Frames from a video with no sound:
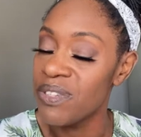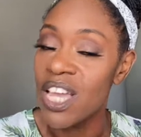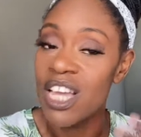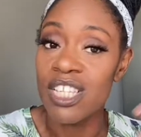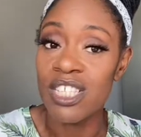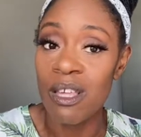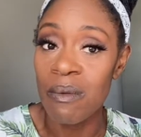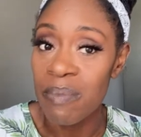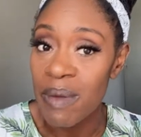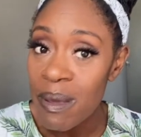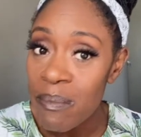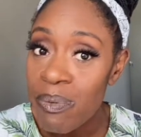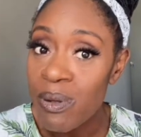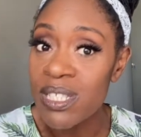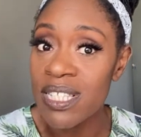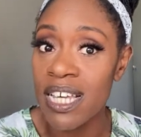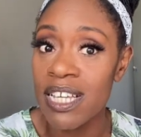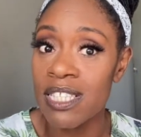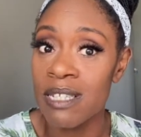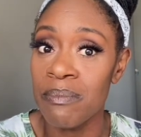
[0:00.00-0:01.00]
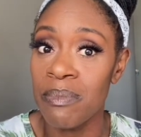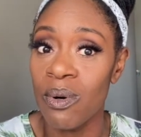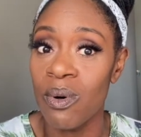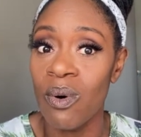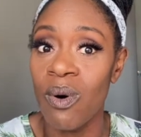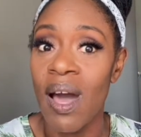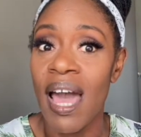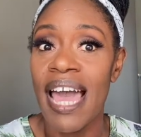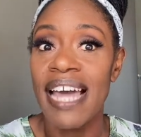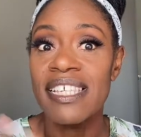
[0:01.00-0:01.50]
So being
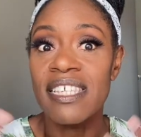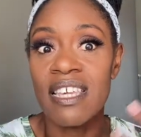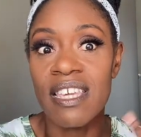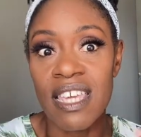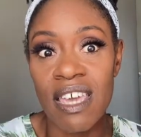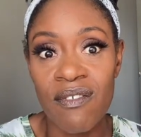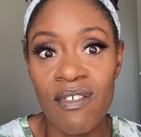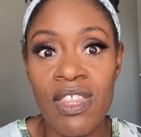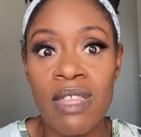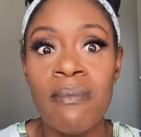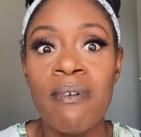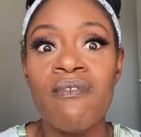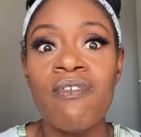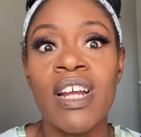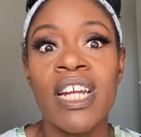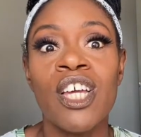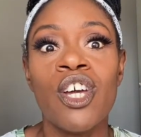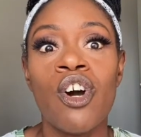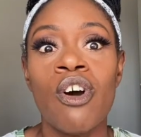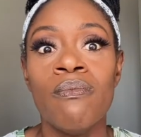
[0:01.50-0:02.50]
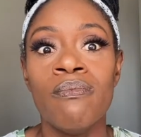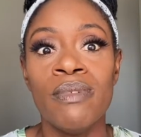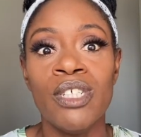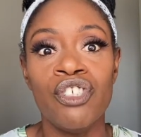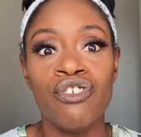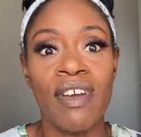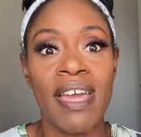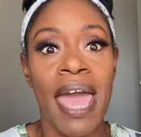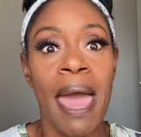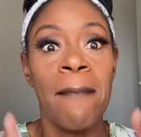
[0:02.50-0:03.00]
predictable, so giving them a running
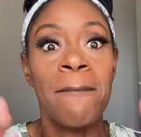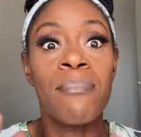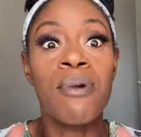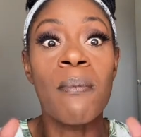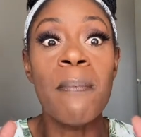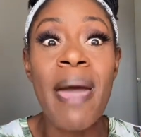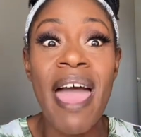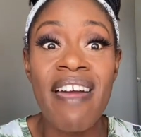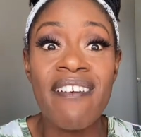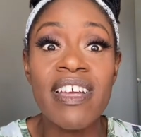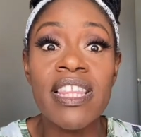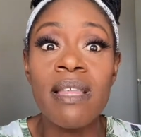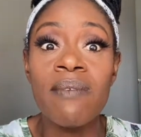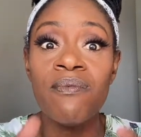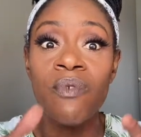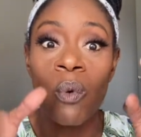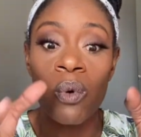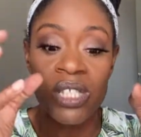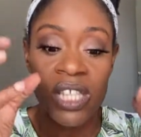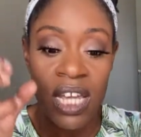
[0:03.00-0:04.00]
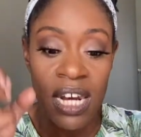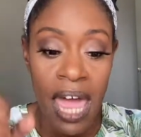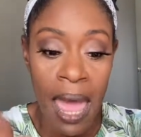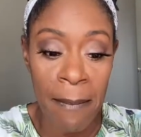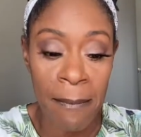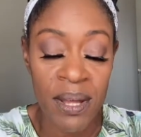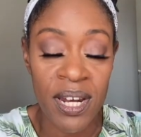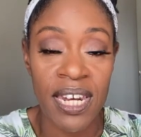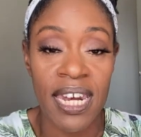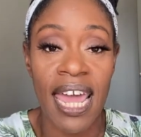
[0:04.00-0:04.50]
commentary and preparing them for what's going to
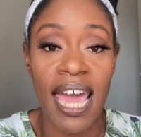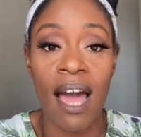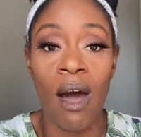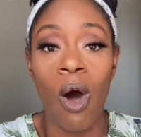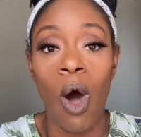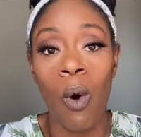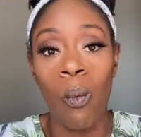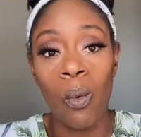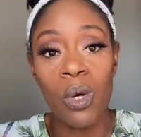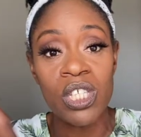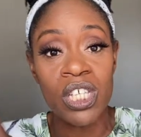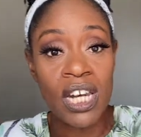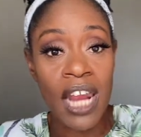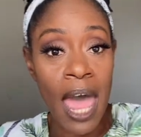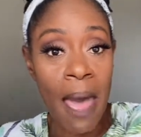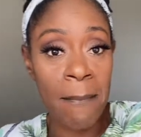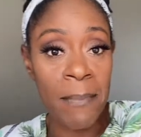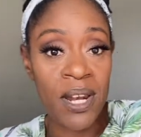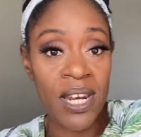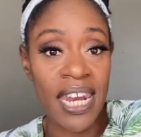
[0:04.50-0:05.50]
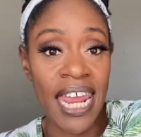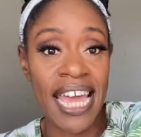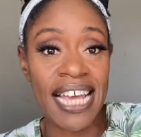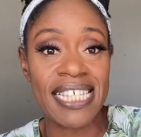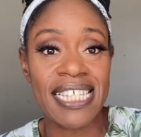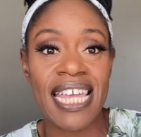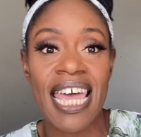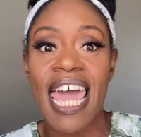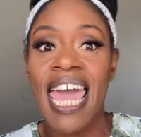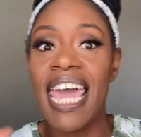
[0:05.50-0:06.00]
happen now and what's going to happen next